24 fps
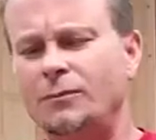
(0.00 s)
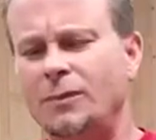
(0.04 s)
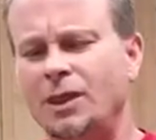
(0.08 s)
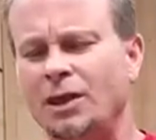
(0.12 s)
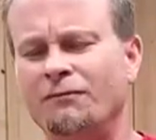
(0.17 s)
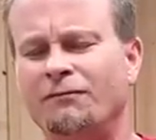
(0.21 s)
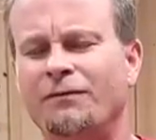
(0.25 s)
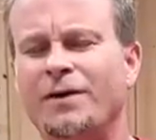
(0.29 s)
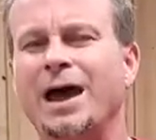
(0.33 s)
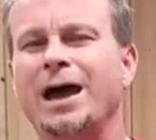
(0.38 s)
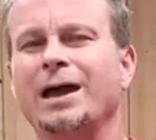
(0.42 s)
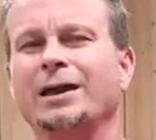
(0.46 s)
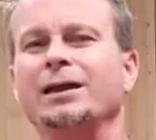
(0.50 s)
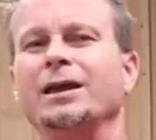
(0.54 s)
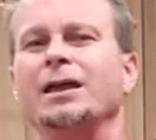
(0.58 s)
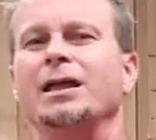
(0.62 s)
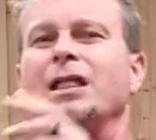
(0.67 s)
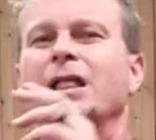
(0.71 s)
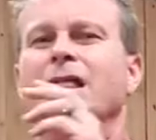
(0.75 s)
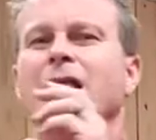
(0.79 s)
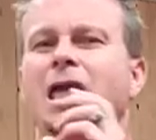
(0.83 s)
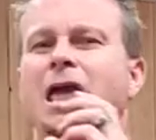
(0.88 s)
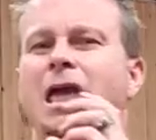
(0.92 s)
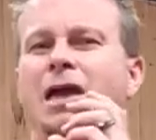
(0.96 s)
In fact,
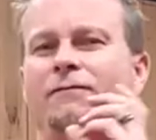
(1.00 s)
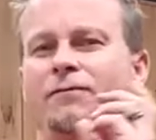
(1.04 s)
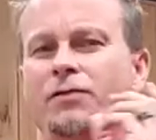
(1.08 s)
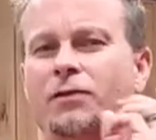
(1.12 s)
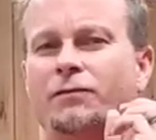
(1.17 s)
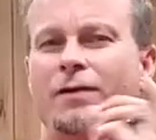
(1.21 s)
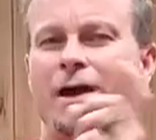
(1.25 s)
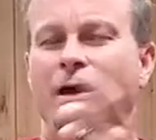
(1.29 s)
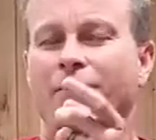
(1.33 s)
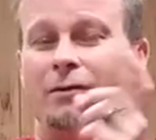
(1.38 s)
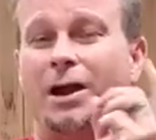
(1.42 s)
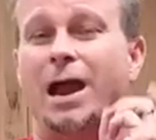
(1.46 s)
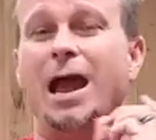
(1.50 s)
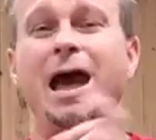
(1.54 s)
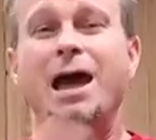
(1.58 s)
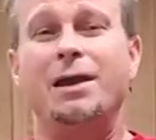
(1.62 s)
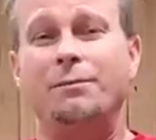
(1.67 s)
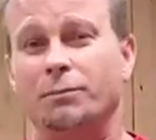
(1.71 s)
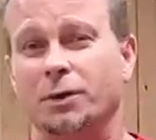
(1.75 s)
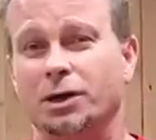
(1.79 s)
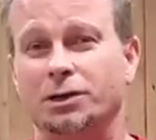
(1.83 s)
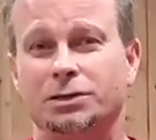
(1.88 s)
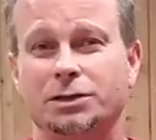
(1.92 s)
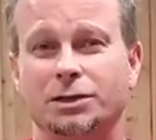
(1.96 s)
if you've ever had
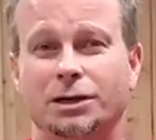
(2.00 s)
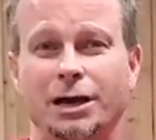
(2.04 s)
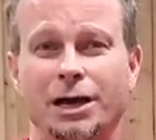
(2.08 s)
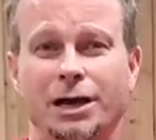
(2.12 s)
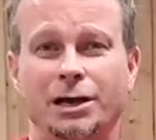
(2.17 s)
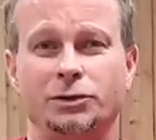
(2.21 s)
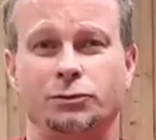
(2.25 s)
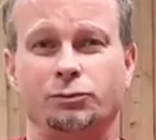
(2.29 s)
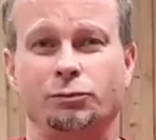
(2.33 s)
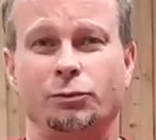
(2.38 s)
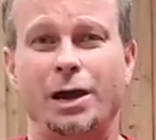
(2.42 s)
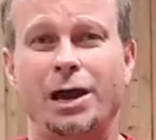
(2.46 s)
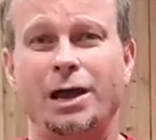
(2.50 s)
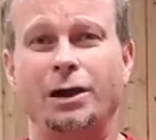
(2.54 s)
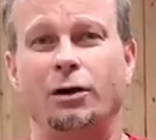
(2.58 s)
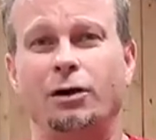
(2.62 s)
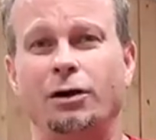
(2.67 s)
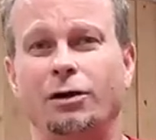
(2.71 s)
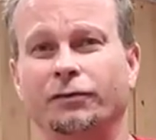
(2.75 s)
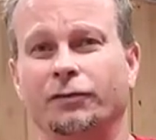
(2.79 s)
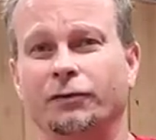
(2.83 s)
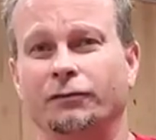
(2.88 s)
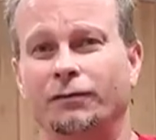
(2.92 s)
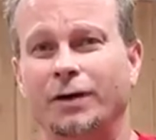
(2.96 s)
muscadines right
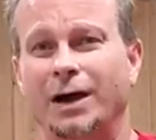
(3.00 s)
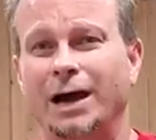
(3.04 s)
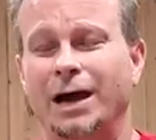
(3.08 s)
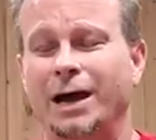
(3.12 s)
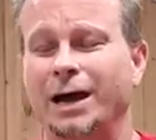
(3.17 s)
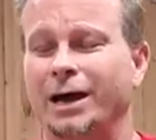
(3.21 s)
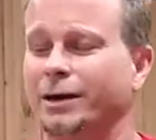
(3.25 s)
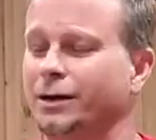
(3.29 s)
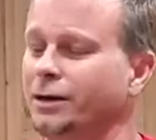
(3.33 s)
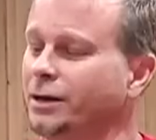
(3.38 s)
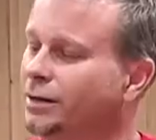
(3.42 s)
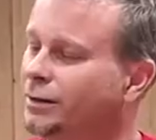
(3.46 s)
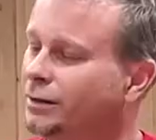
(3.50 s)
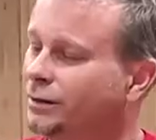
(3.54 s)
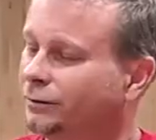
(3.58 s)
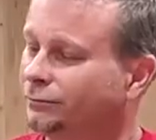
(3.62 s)
off the vine,